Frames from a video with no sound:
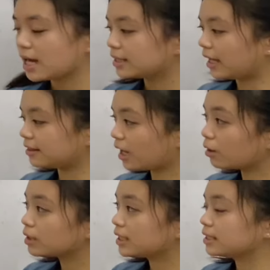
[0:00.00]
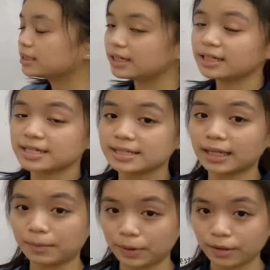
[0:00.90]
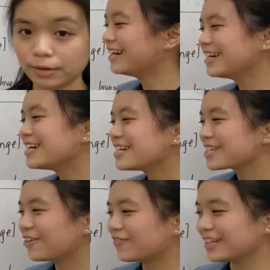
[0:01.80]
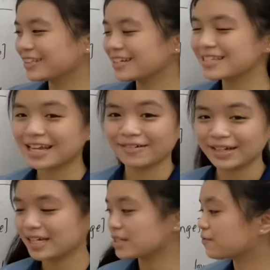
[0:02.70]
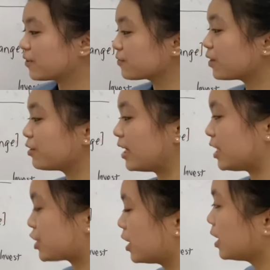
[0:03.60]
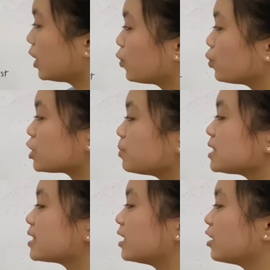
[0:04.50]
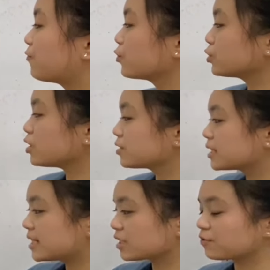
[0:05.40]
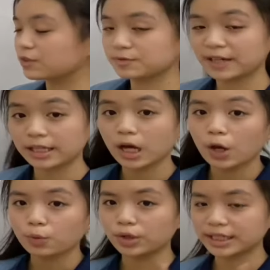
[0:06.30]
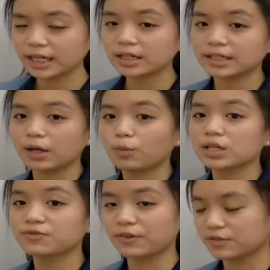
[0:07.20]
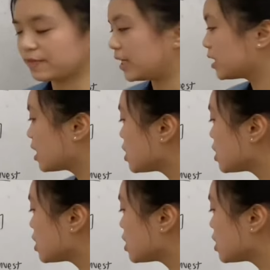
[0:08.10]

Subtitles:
And now it is stable. So for the third step is phosphorylation, which means that the fructose 6-phosphate will gain again 1 phosphate.